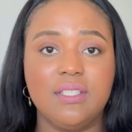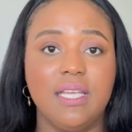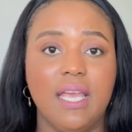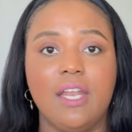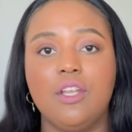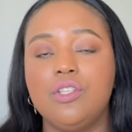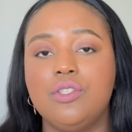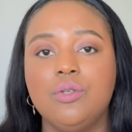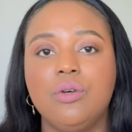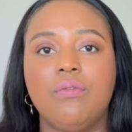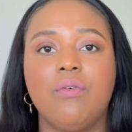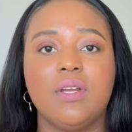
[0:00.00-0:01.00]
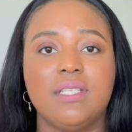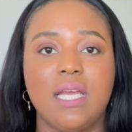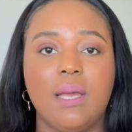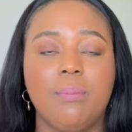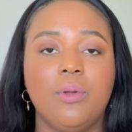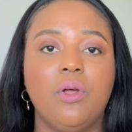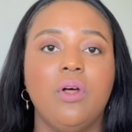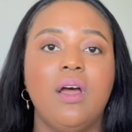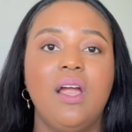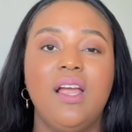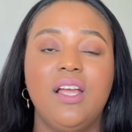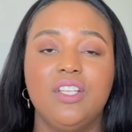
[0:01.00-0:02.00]
to get into. For
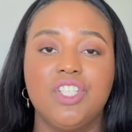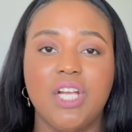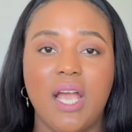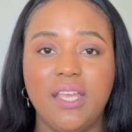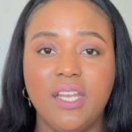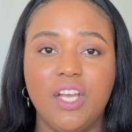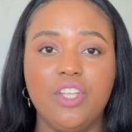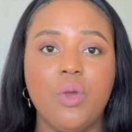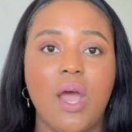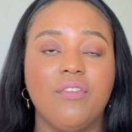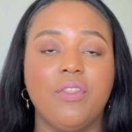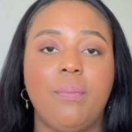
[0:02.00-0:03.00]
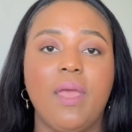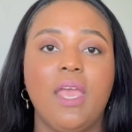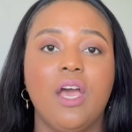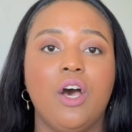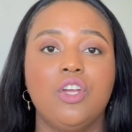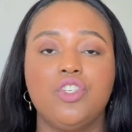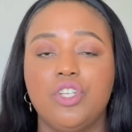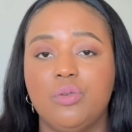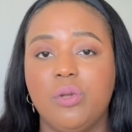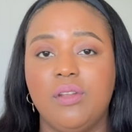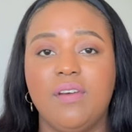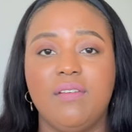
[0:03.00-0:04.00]
example, China, you have to pay
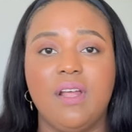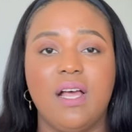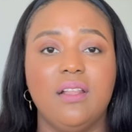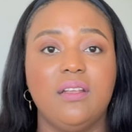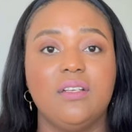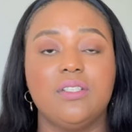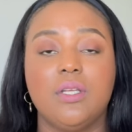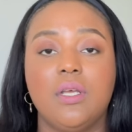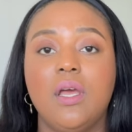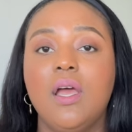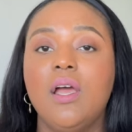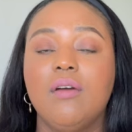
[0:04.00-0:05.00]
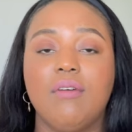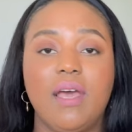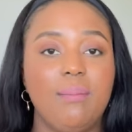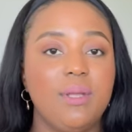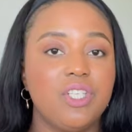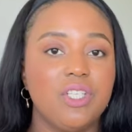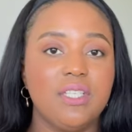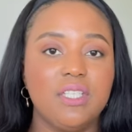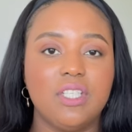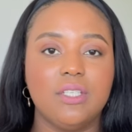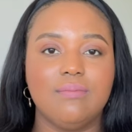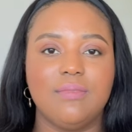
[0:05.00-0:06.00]
$125 for admissions
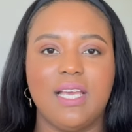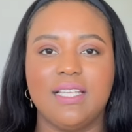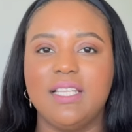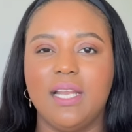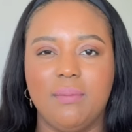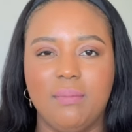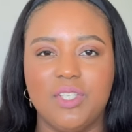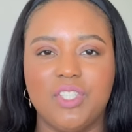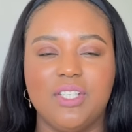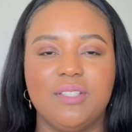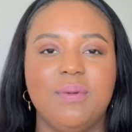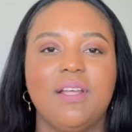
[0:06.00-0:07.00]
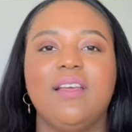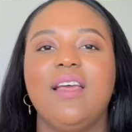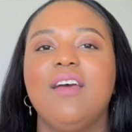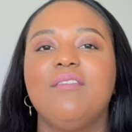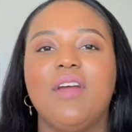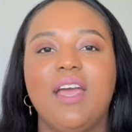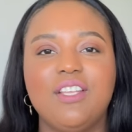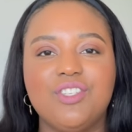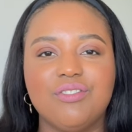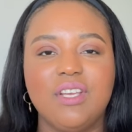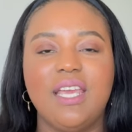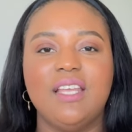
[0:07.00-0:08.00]
into, I said admissions, but for
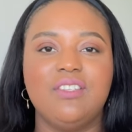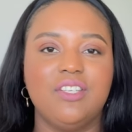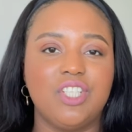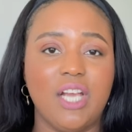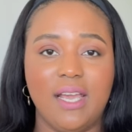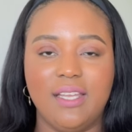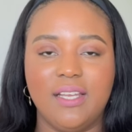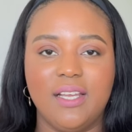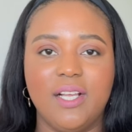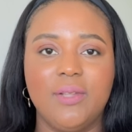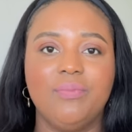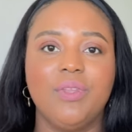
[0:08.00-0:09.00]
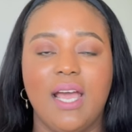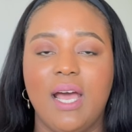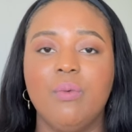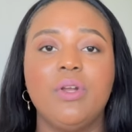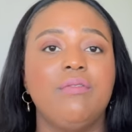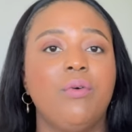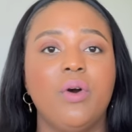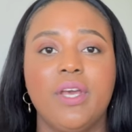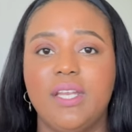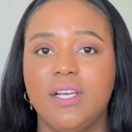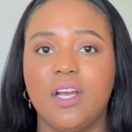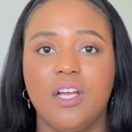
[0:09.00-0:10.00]
entry into China. I would
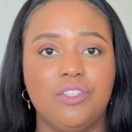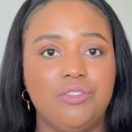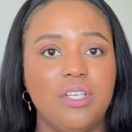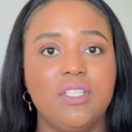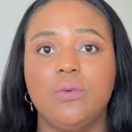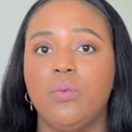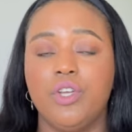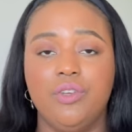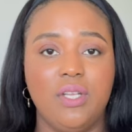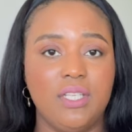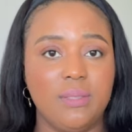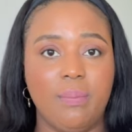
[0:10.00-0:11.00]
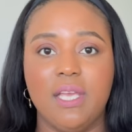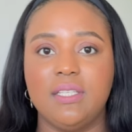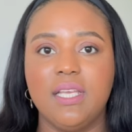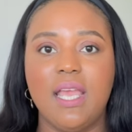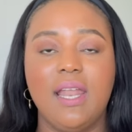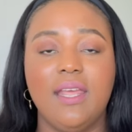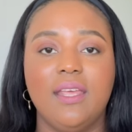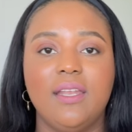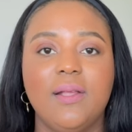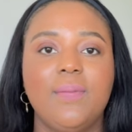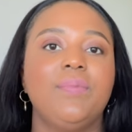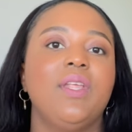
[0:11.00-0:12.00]
avoid countries where you need to pay to get
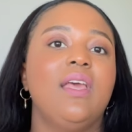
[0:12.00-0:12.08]
in.